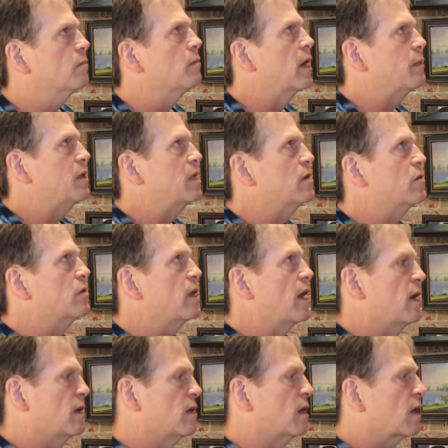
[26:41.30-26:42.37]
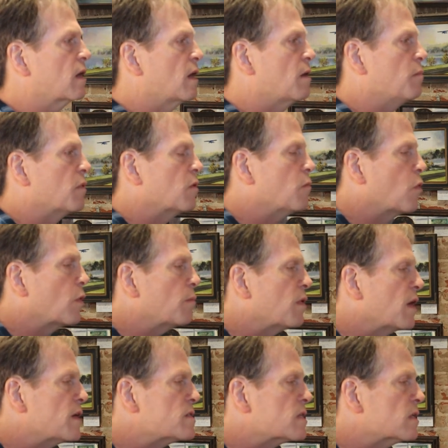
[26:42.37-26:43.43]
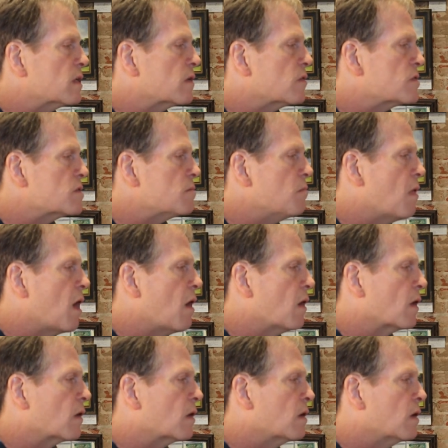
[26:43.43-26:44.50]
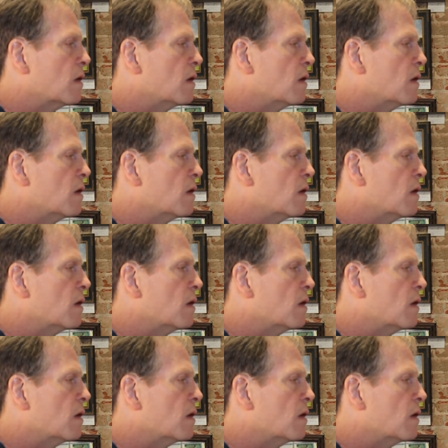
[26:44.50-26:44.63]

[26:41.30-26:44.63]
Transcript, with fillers: Maybe do that in a couple more places, a little smaller.